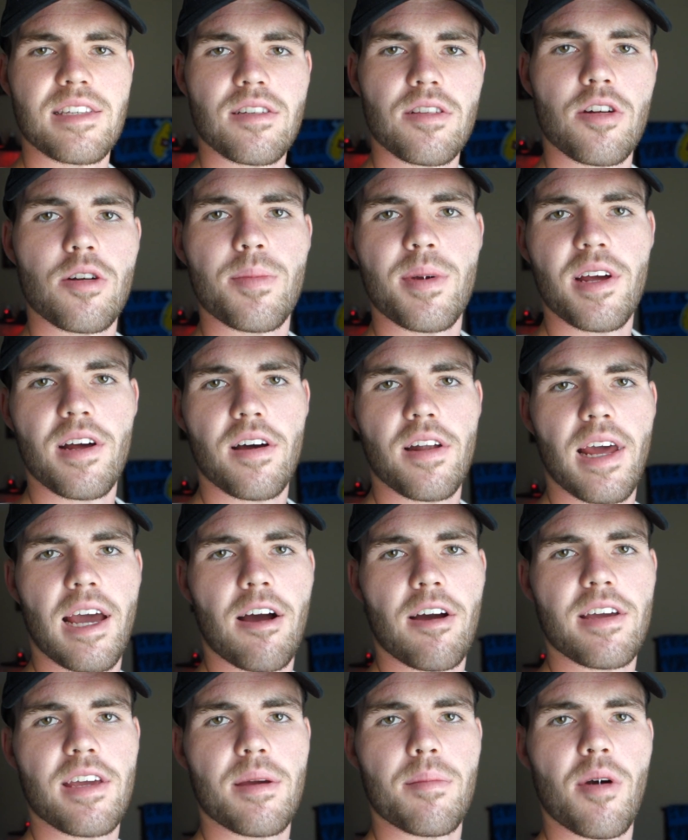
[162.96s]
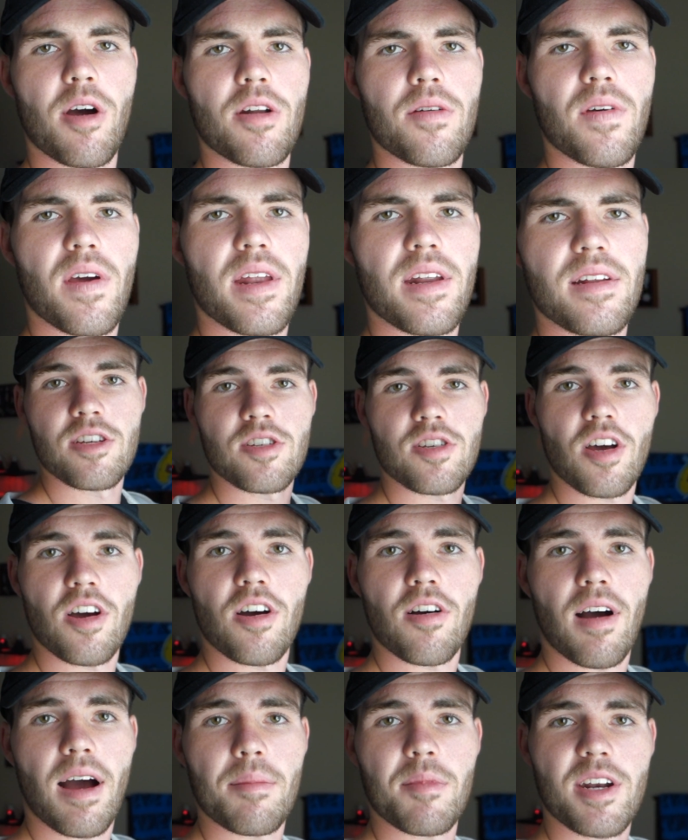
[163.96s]
a little bit on how I get motivated.
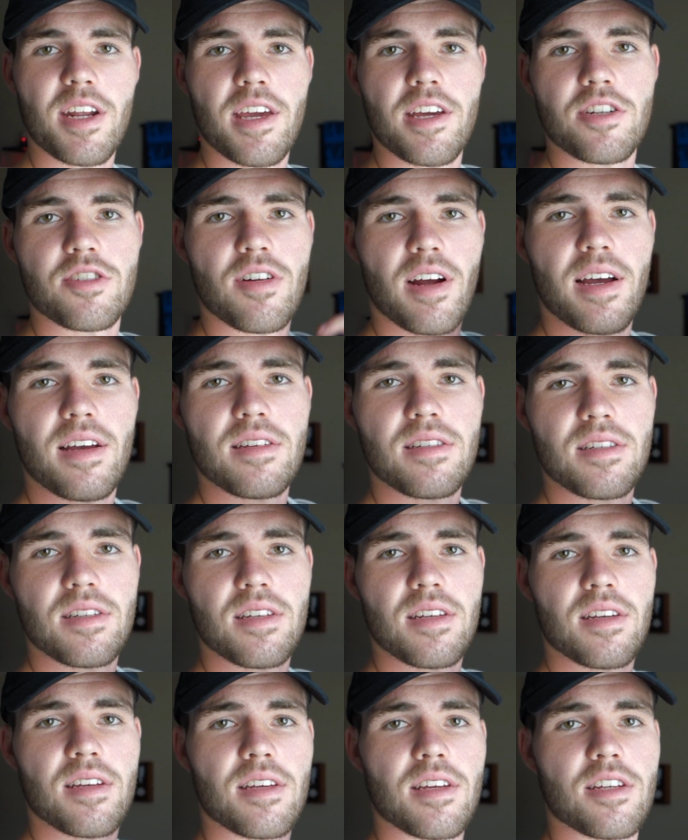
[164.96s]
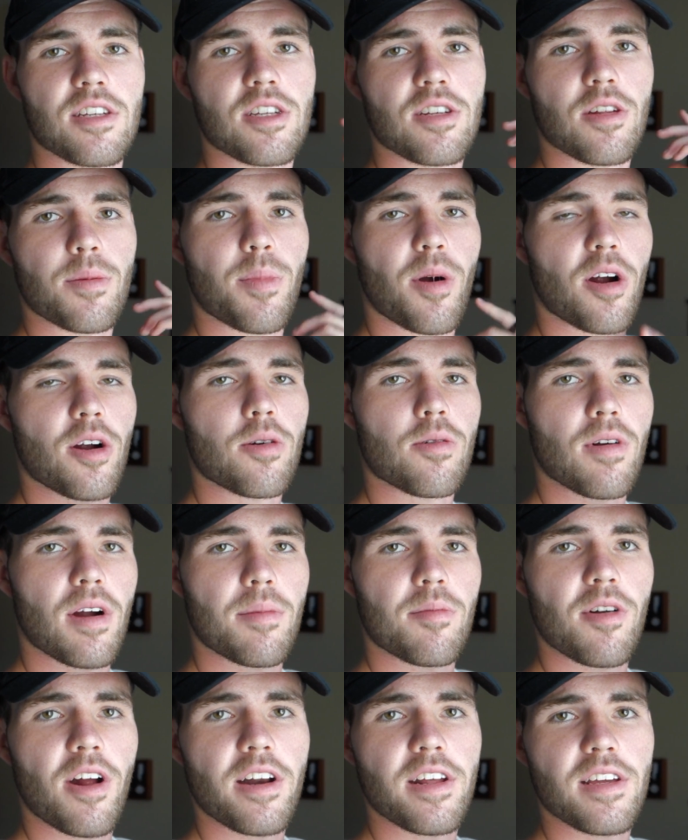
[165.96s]
So I'm gonna get dressed, get to the park where
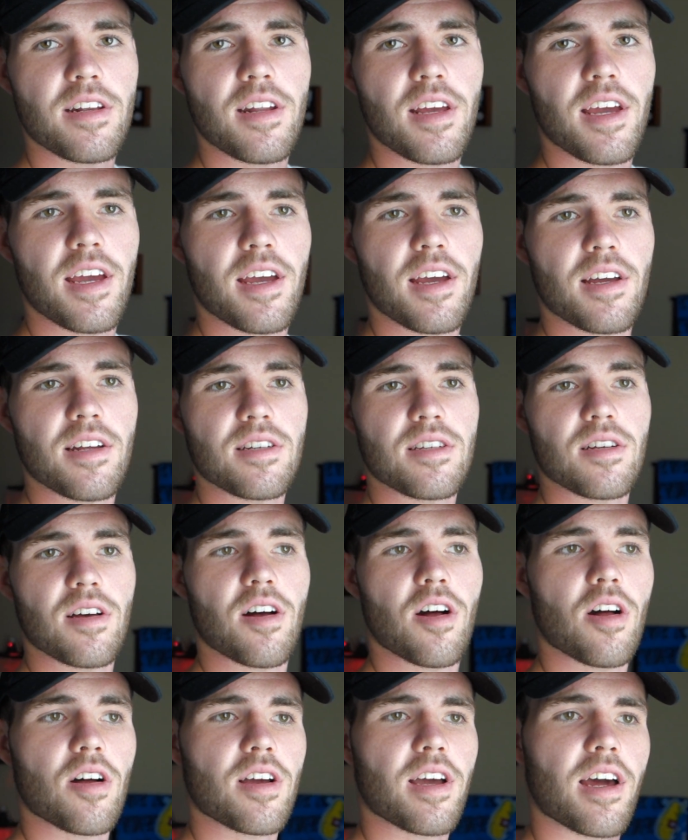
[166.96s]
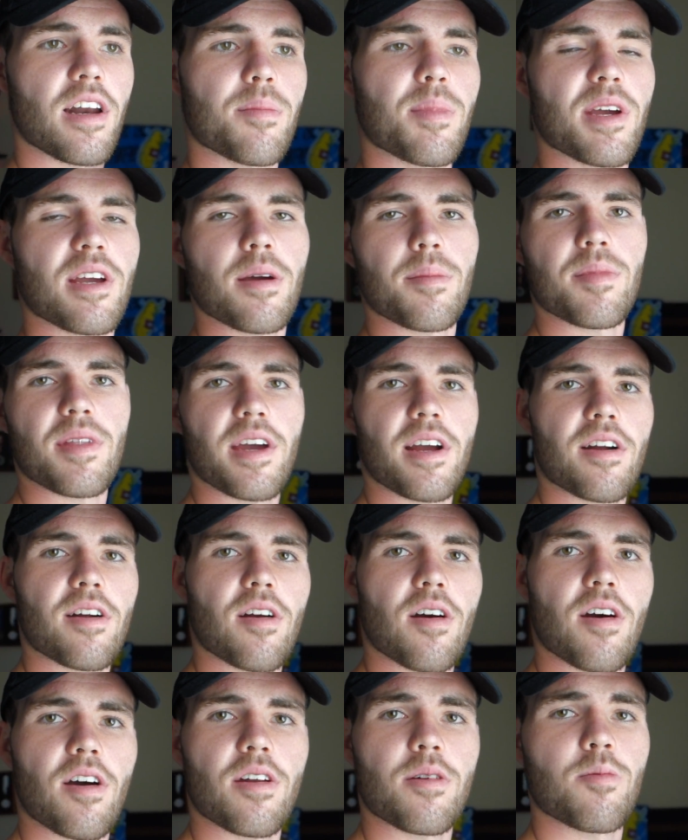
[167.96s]
I'm running, and I'll kind of pick up there
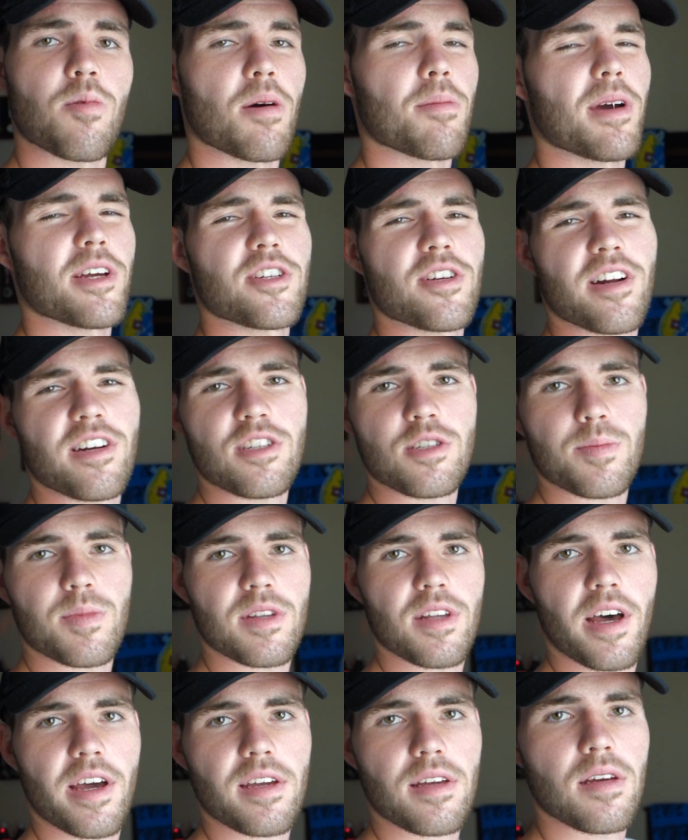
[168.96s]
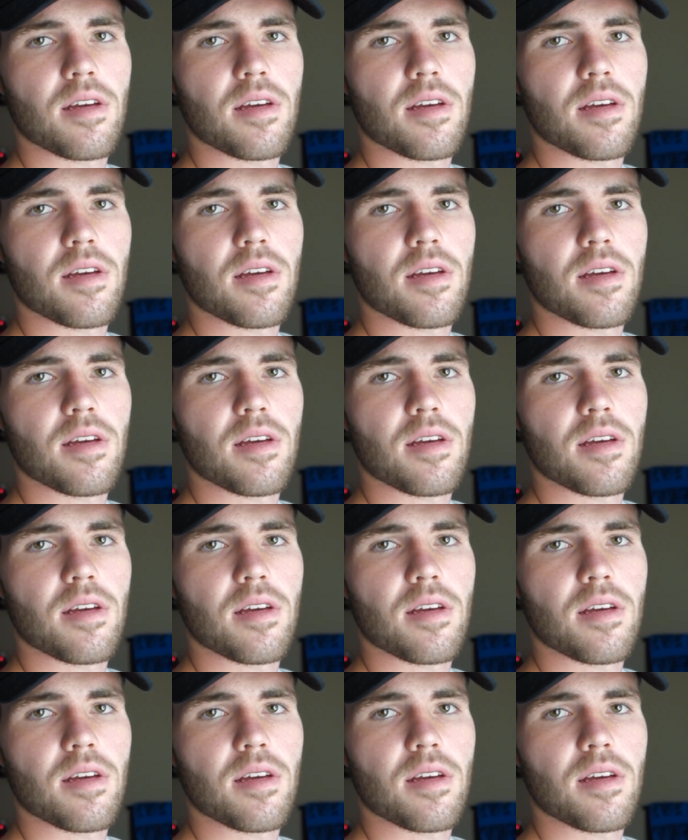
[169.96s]
on what my training's been like.